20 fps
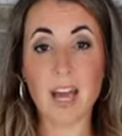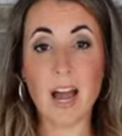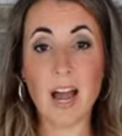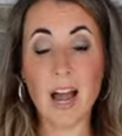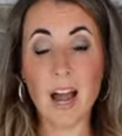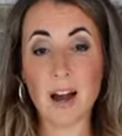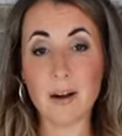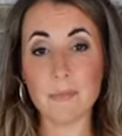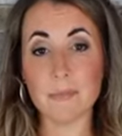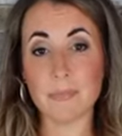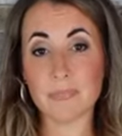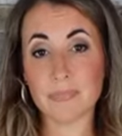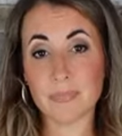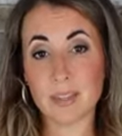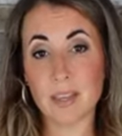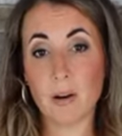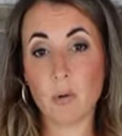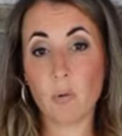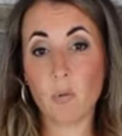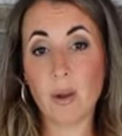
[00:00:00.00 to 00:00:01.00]
Um,
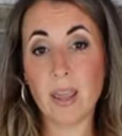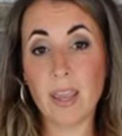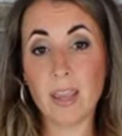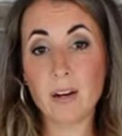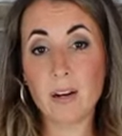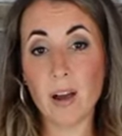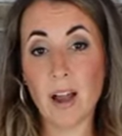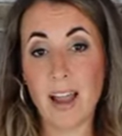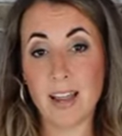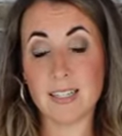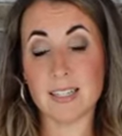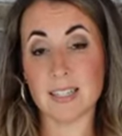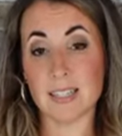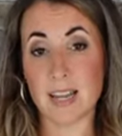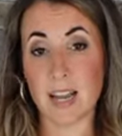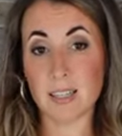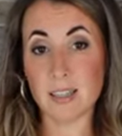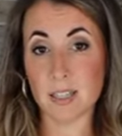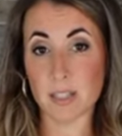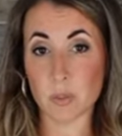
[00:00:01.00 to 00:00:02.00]
when I
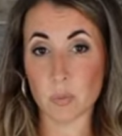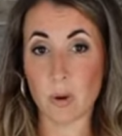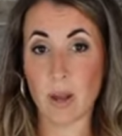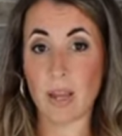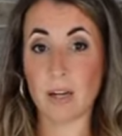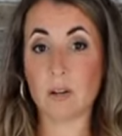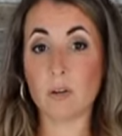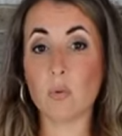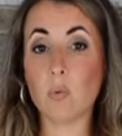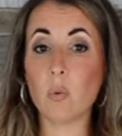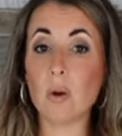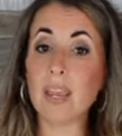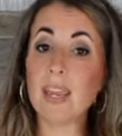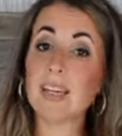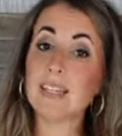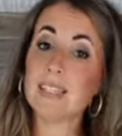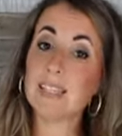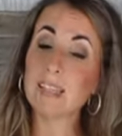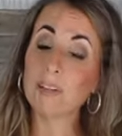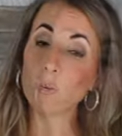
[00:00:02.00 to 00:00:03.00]
designed this one,
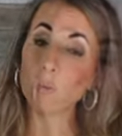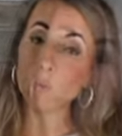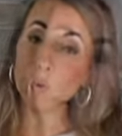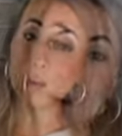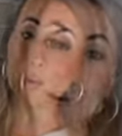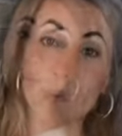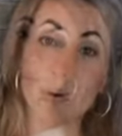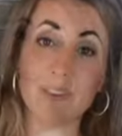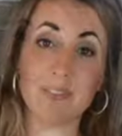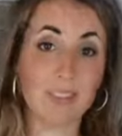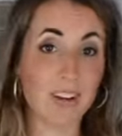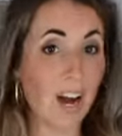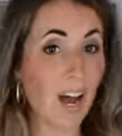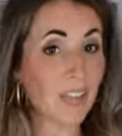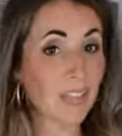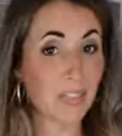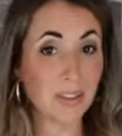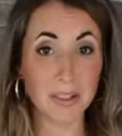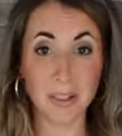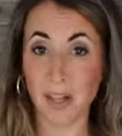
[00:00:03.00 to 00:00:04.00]
we didn't want. We've
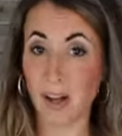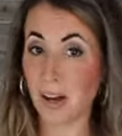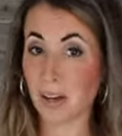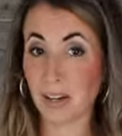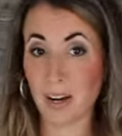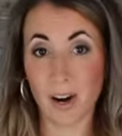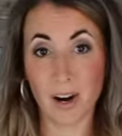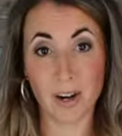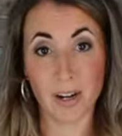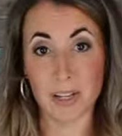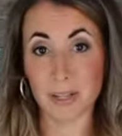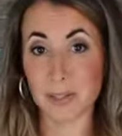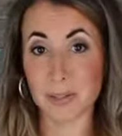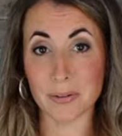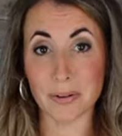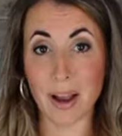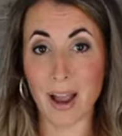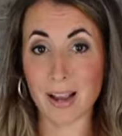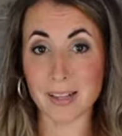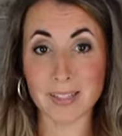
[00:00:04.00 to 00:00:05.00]
got the long hardies, you
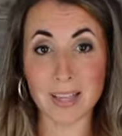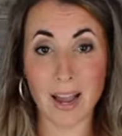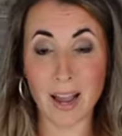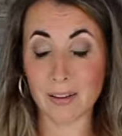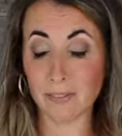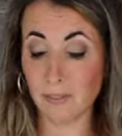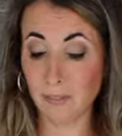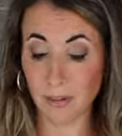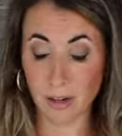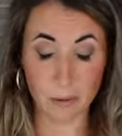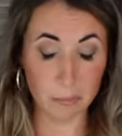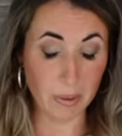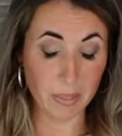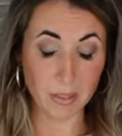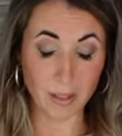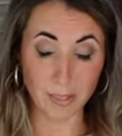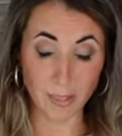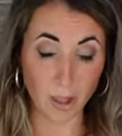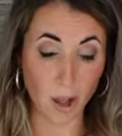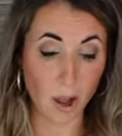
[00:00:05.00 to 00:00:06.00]
guys. I, I mean,
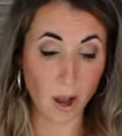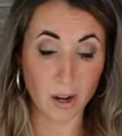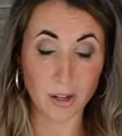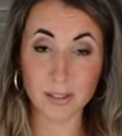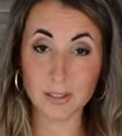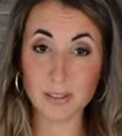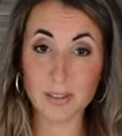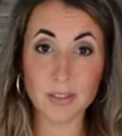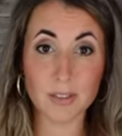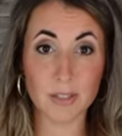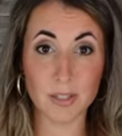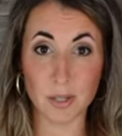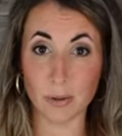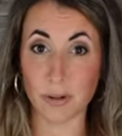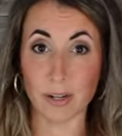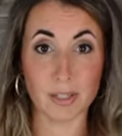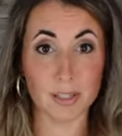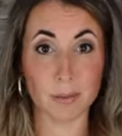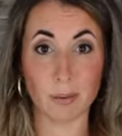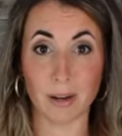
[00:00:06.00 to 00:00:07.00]
the long
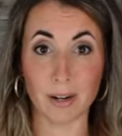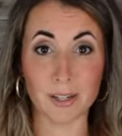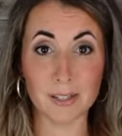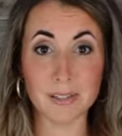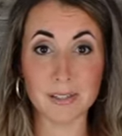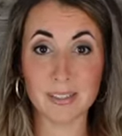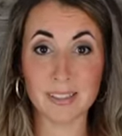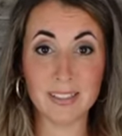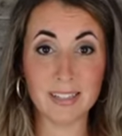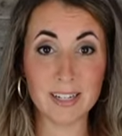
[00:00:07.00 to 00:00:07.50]
tunic sweaters.